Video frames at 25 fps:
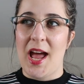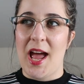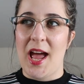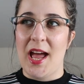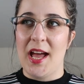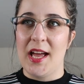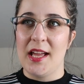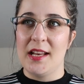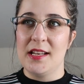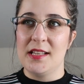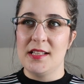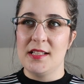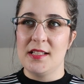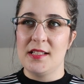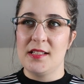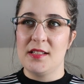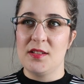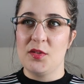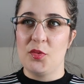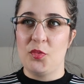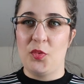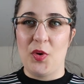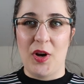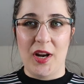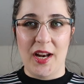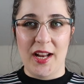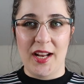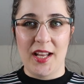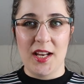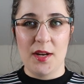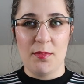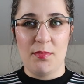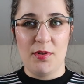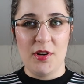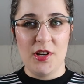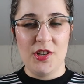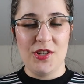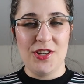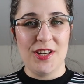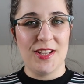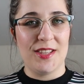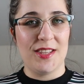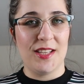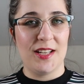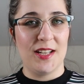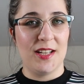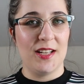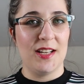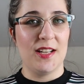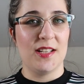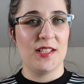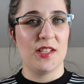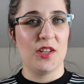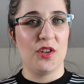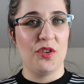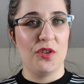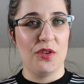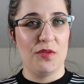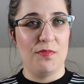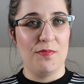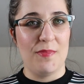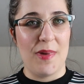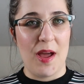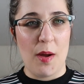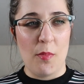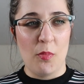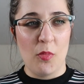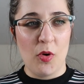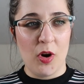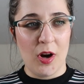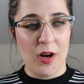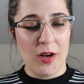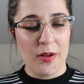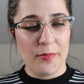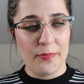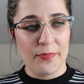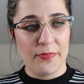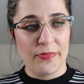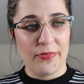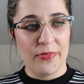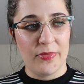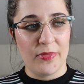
and while I can appreciate that it is a good memoir,